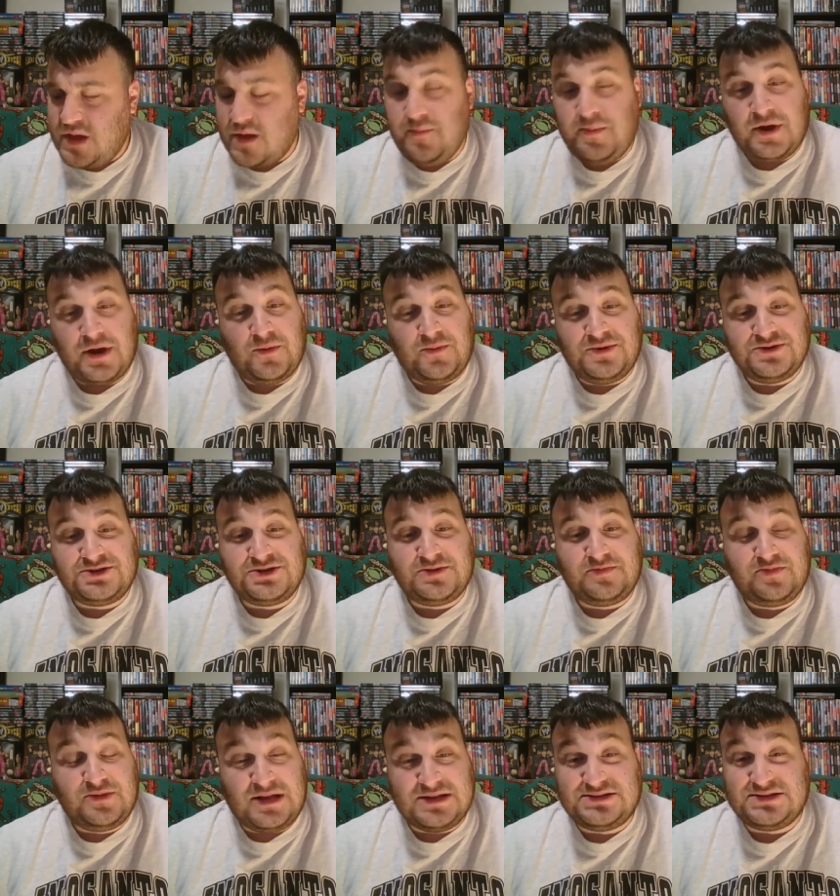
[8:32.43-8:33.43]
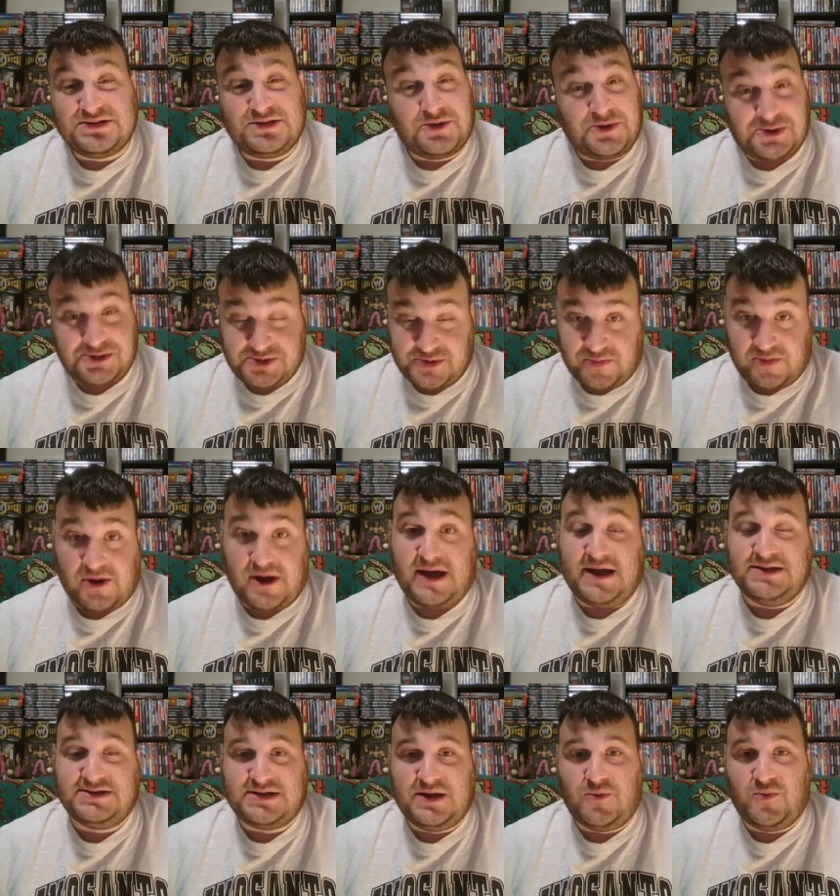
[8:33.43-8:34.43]
But it was a pleasant little
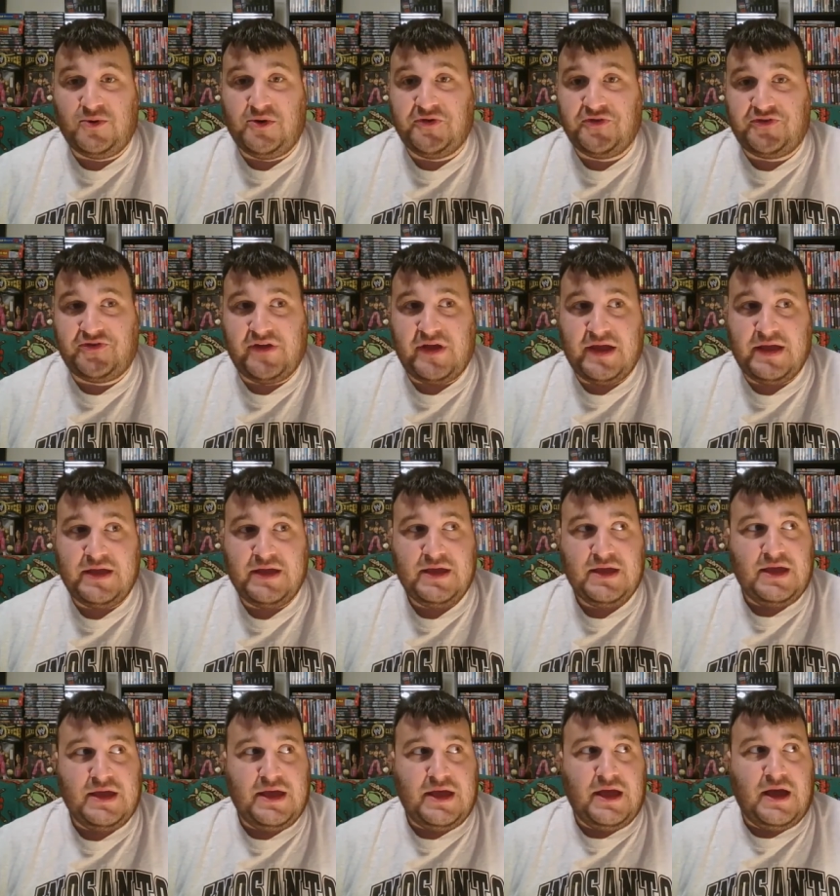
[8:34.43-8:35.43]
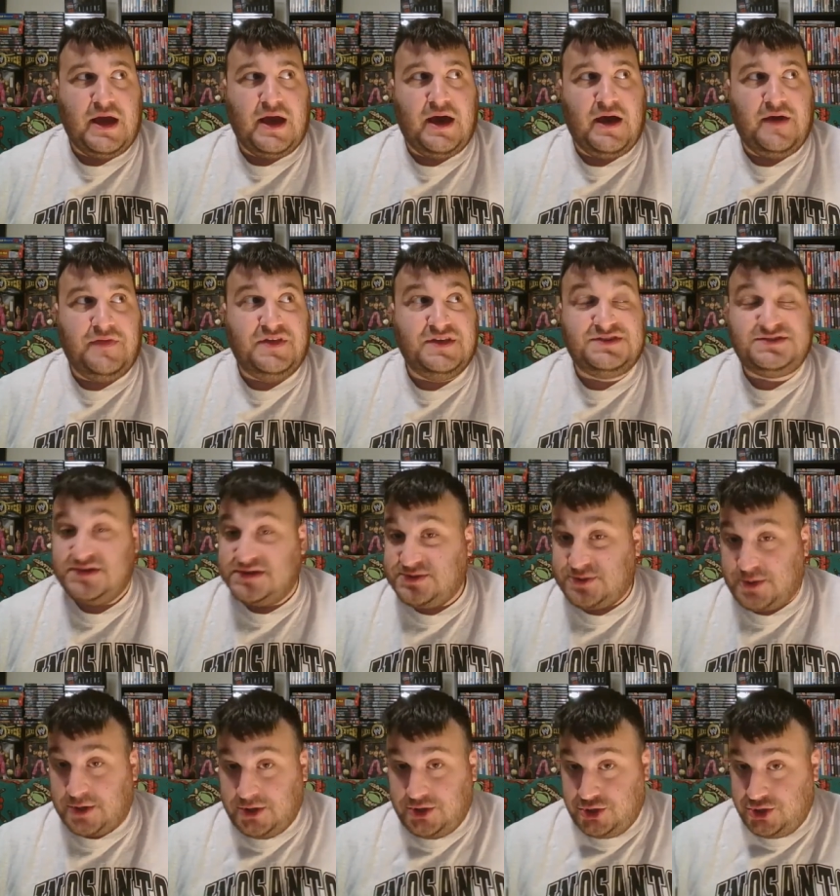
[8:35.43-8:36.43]
surprise, I will say. This is
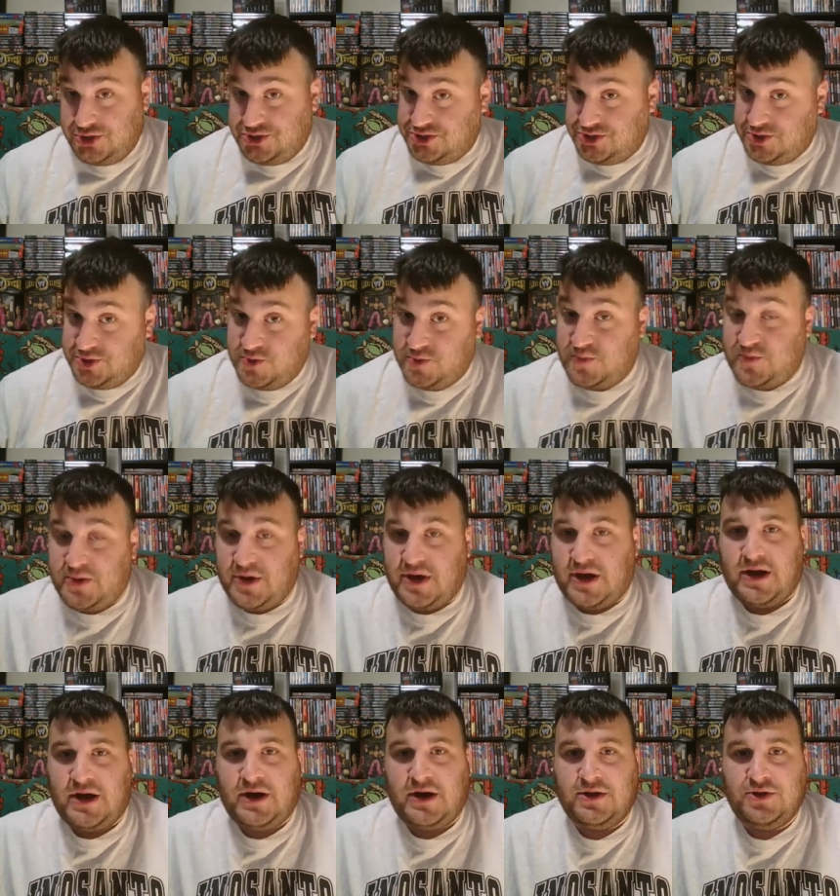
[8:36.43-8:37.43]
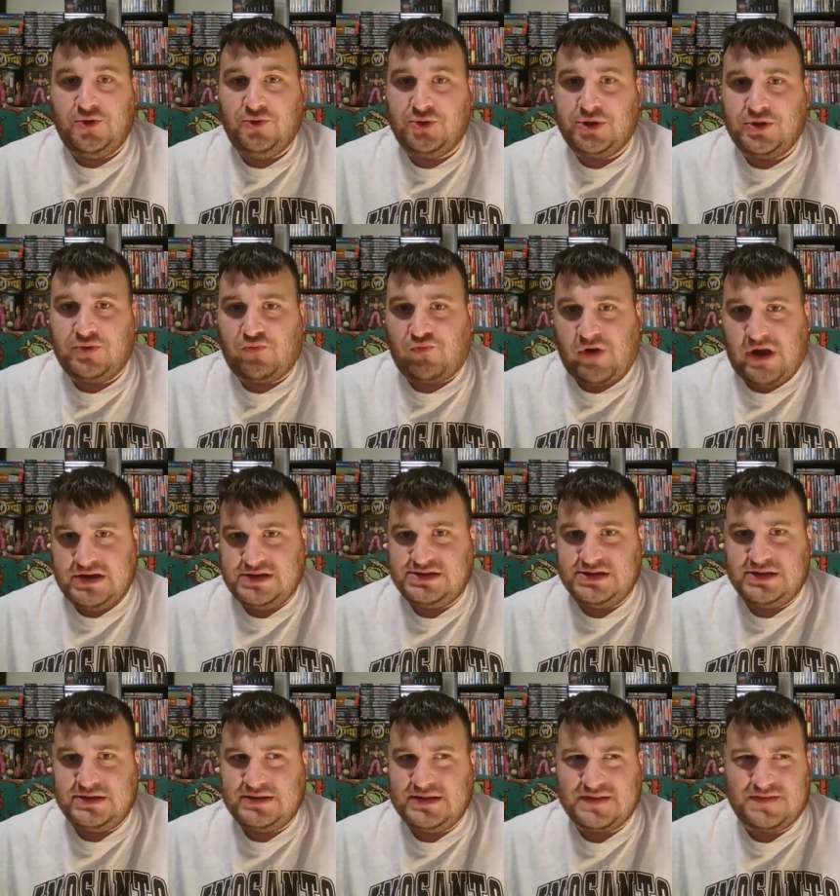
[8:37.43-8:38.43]
on YouTube. You can rent
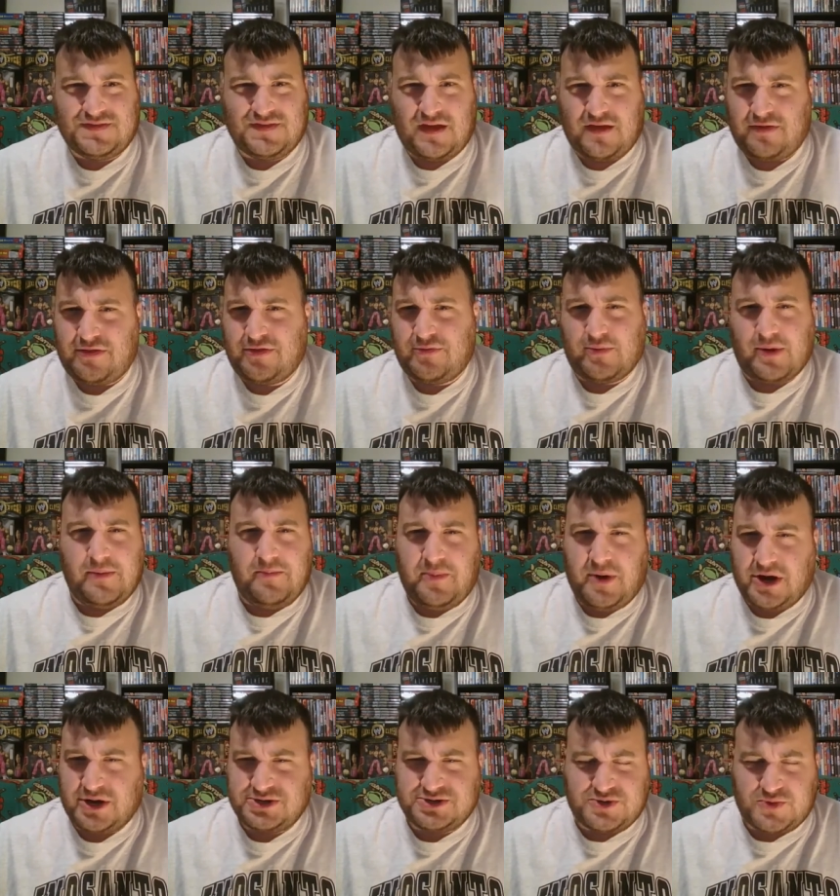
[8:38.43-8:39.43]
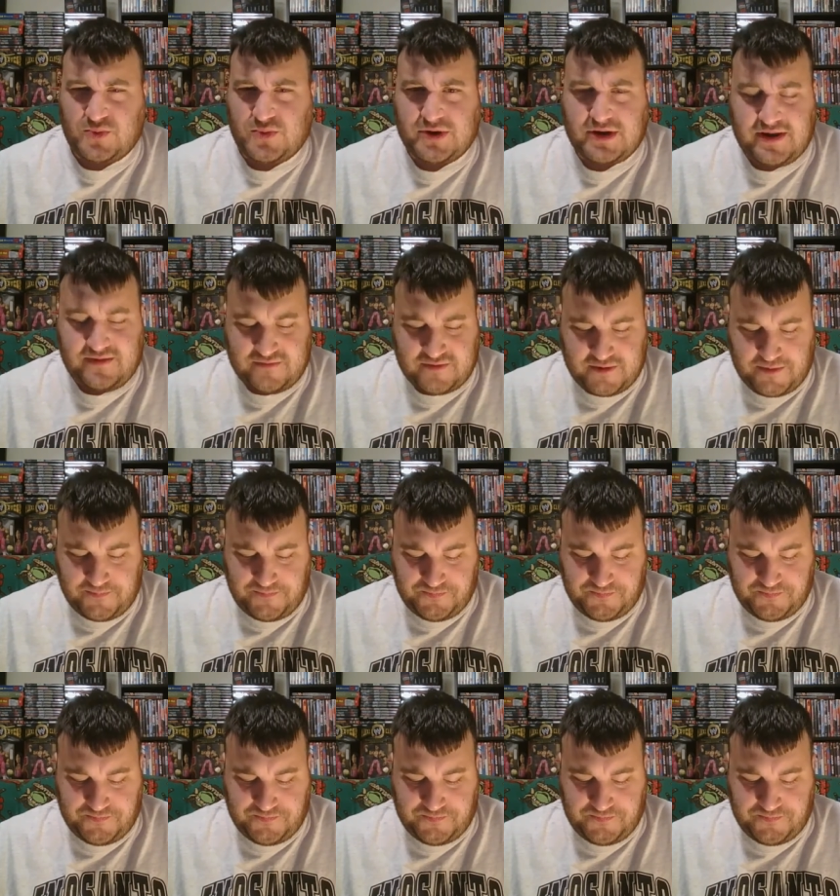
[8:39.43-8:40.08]
it. It's like $3 or whatever.